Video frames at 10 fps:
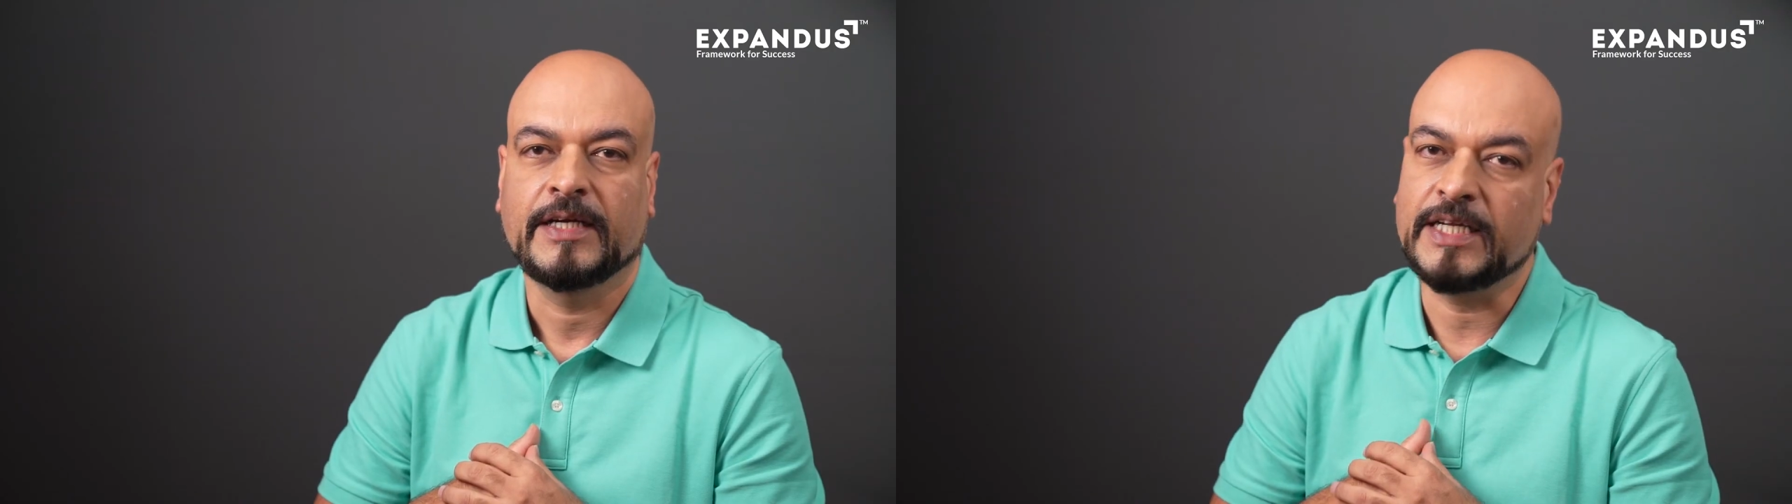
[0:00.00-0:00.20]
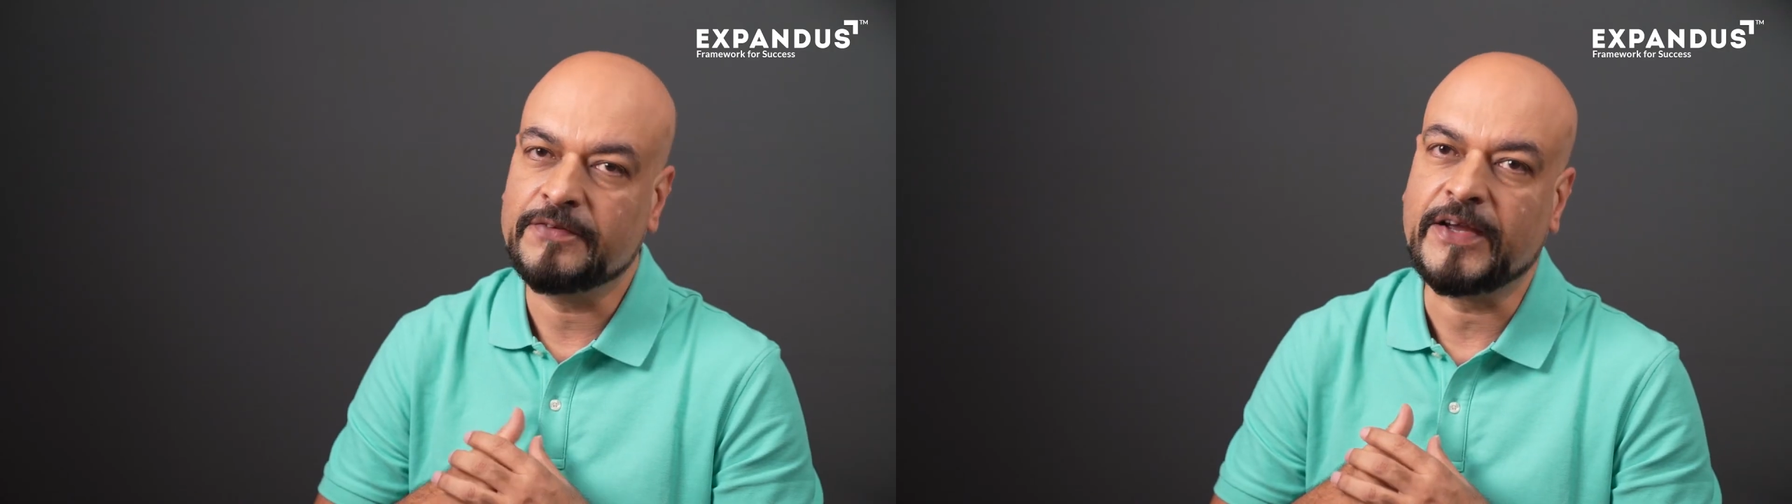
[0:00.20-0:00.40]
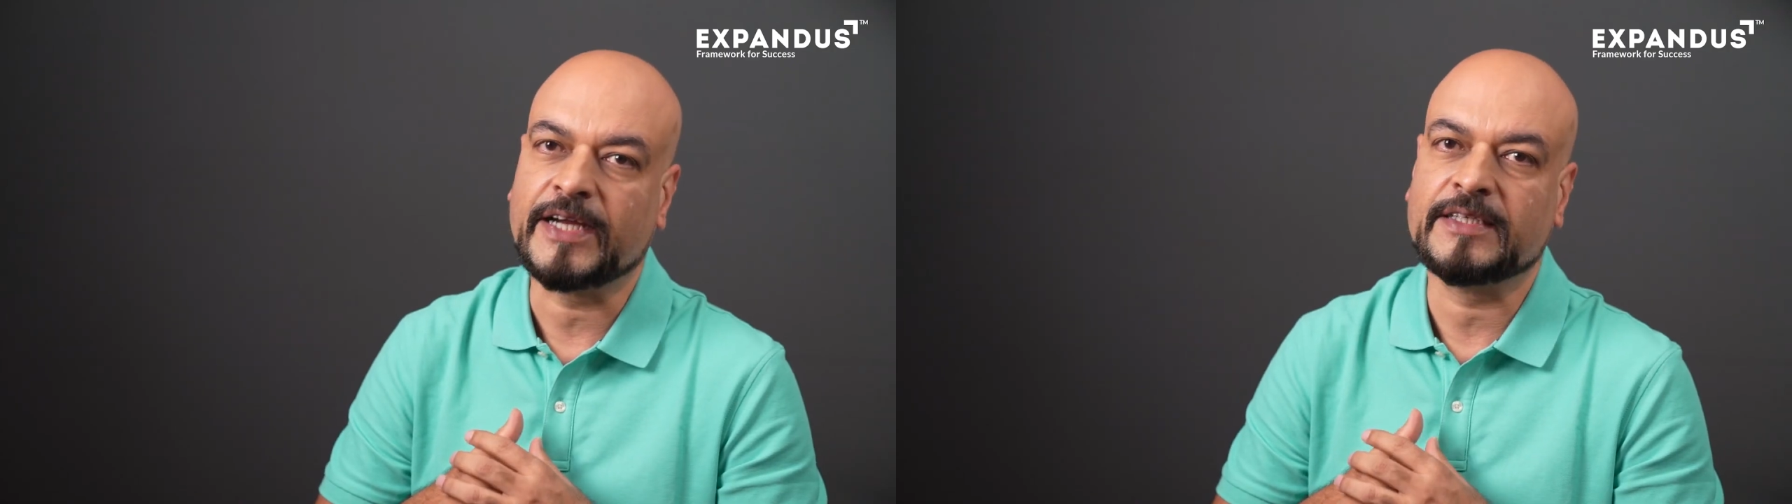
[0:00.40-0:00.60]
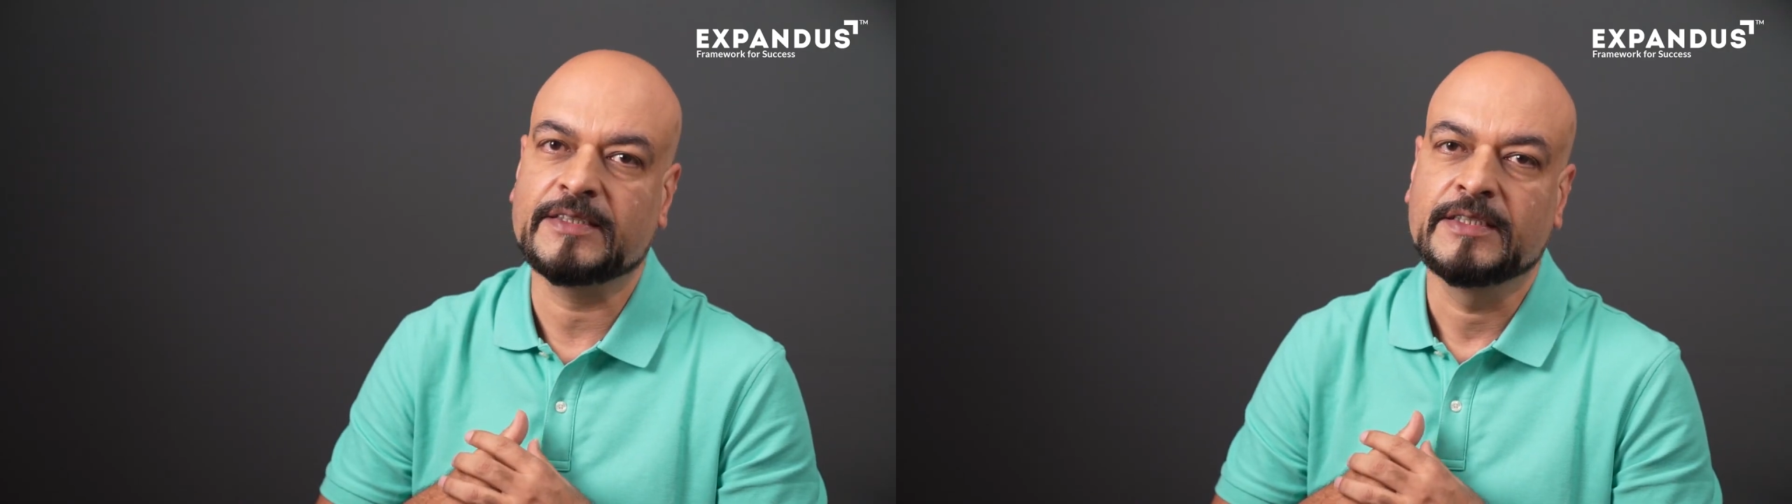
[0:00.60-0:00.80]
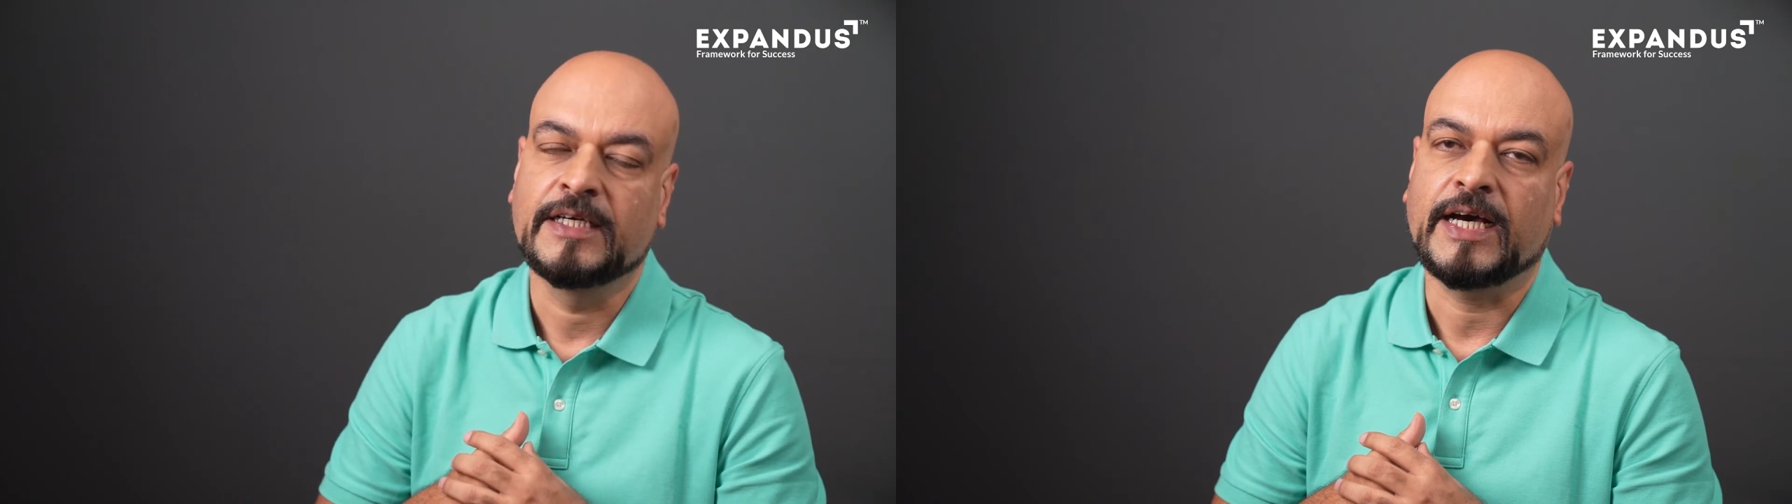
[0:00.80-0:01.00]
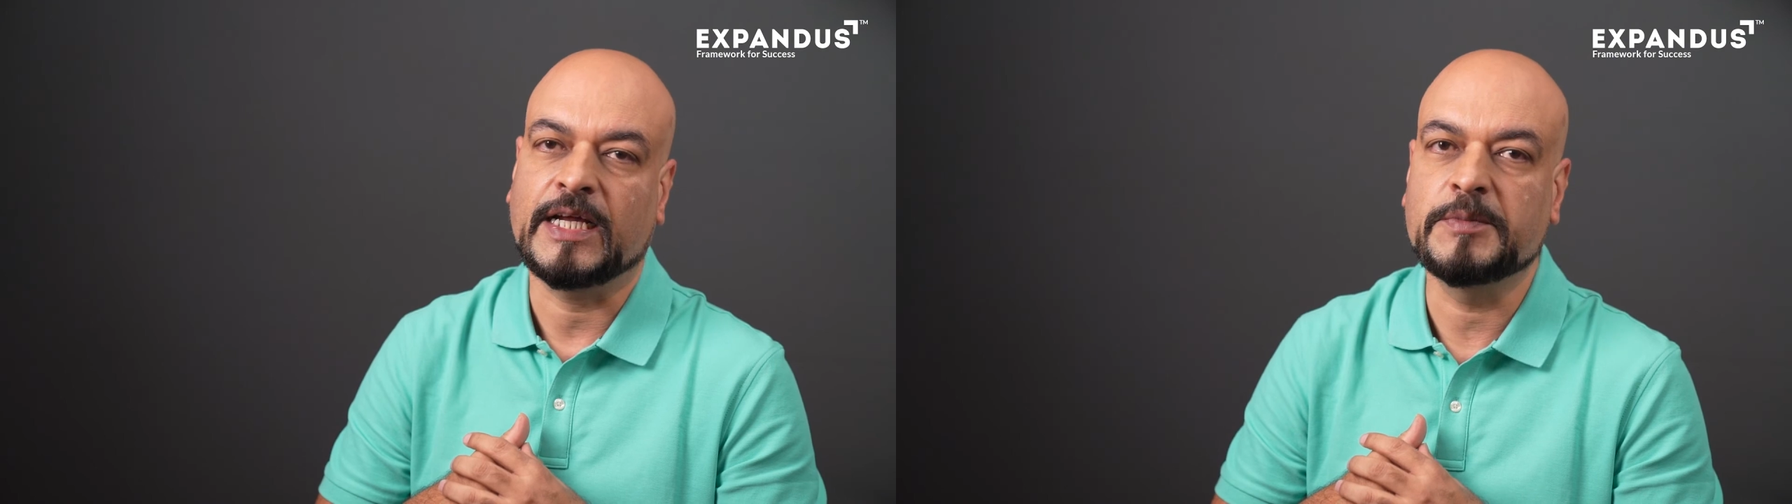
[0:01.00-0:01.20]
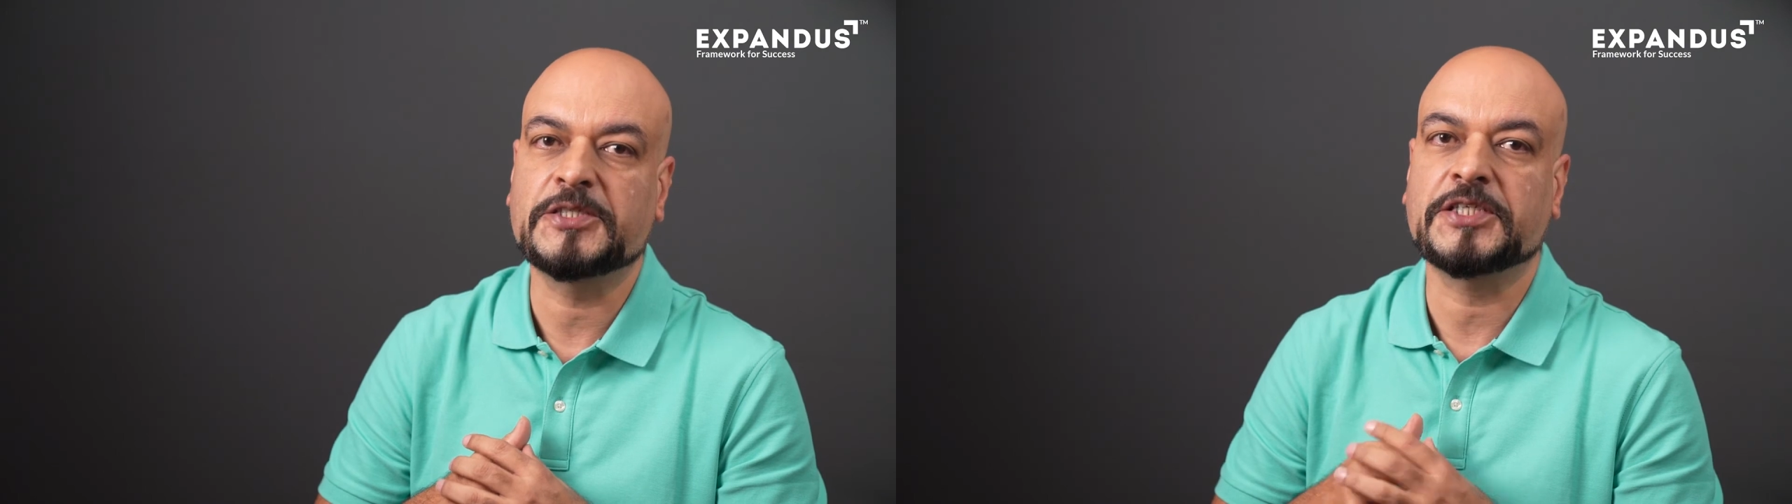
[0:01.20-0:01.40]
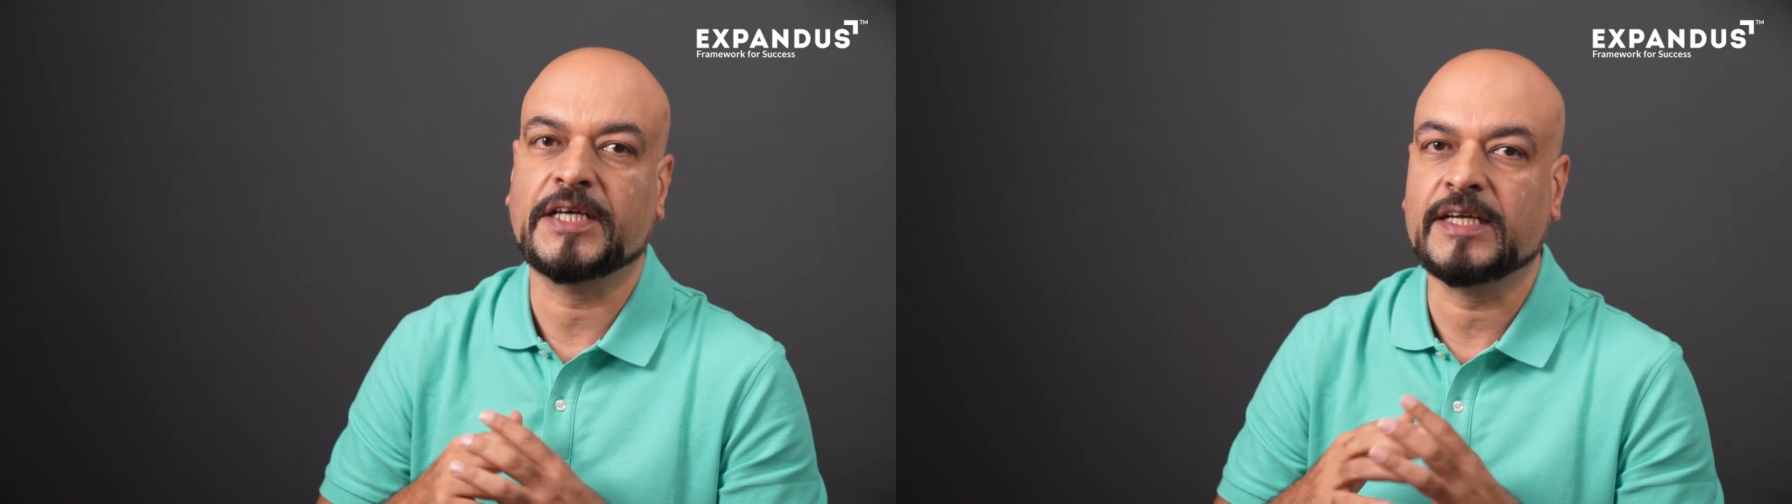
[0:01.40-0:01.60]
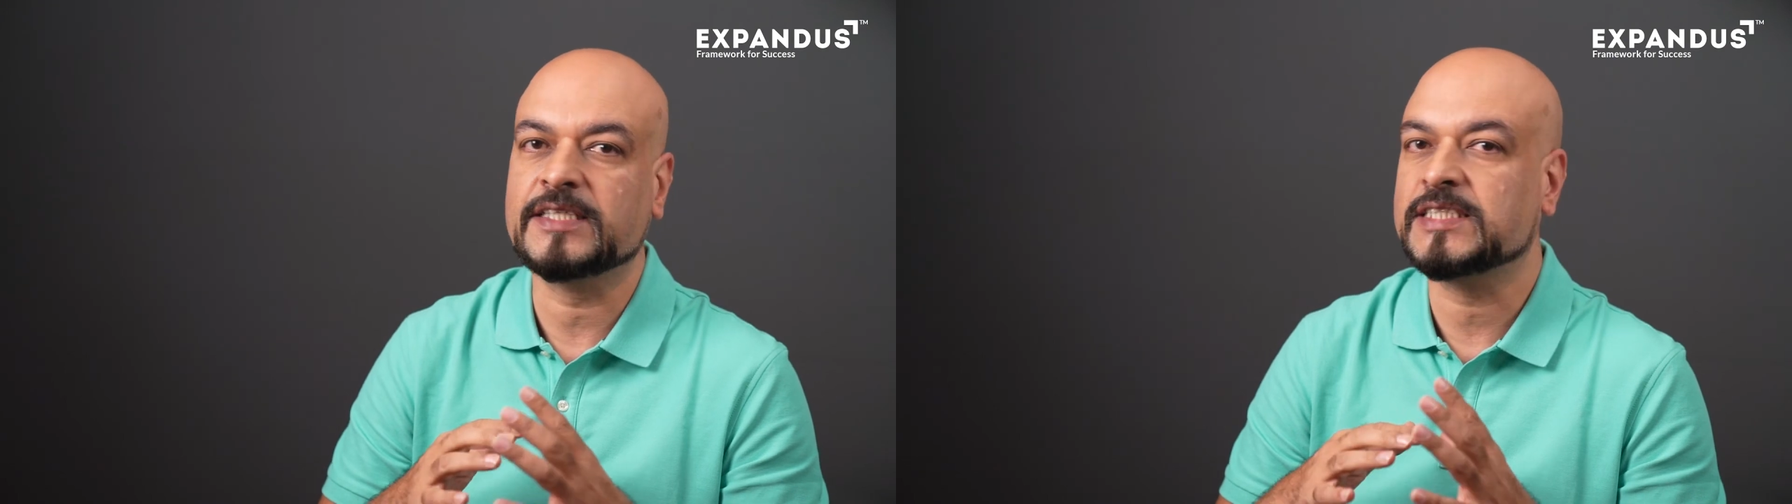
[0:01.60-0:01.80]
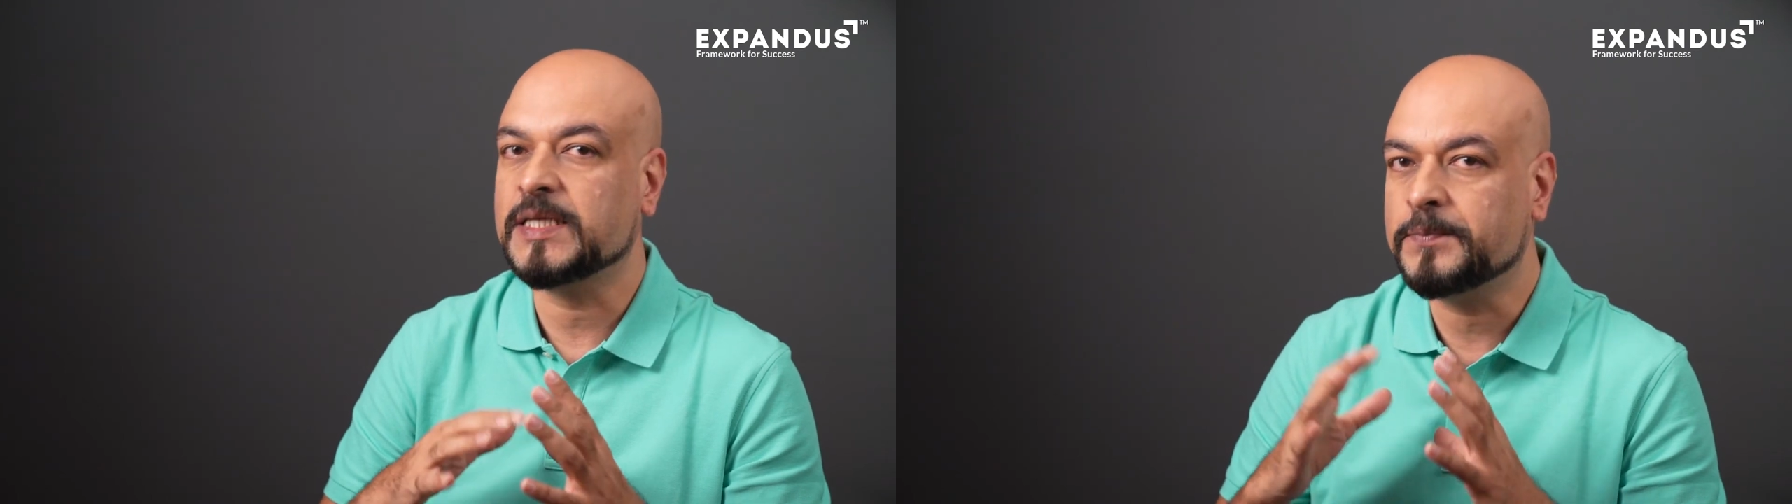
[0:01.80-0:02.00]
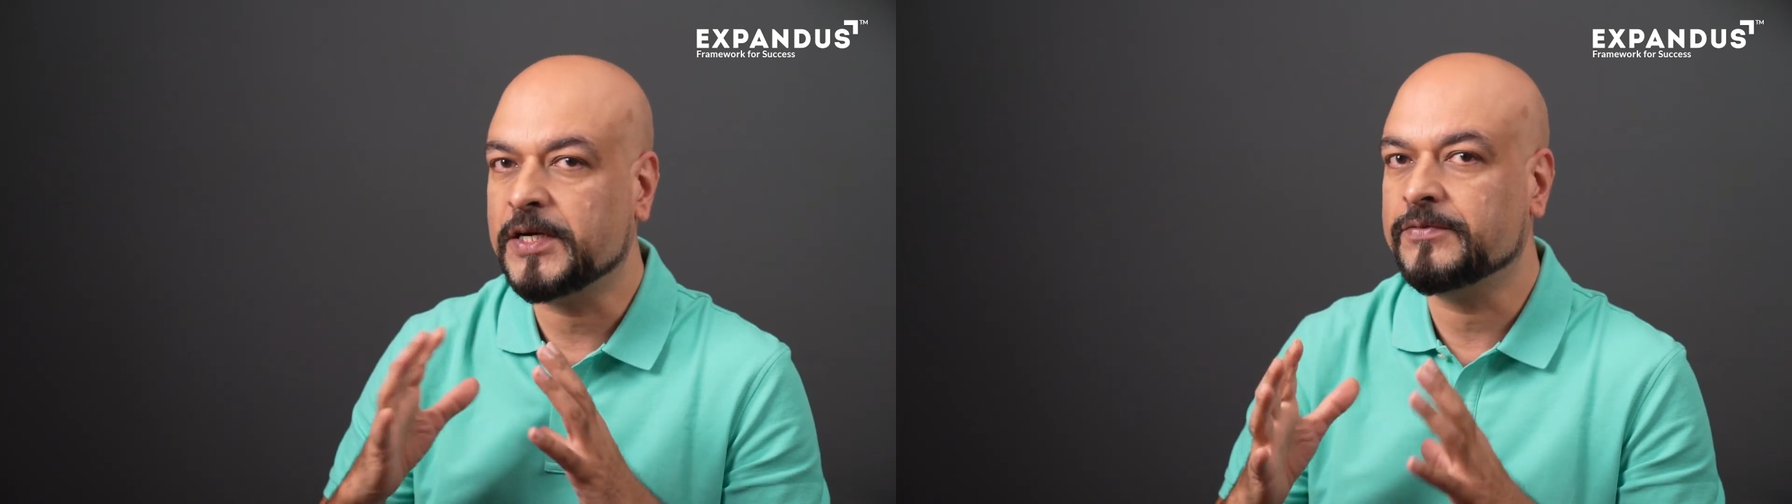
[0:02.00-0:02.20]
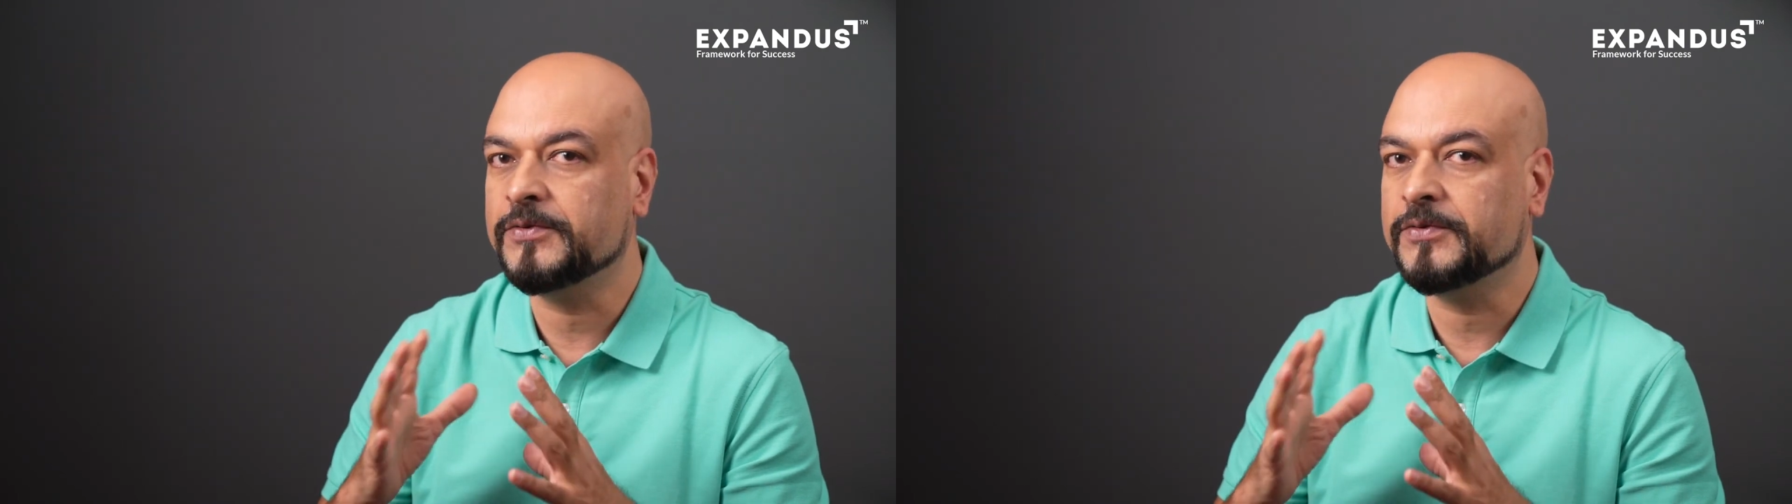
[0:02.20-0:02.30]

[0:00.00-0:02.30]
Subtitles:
In fact, I'll be sharing a separate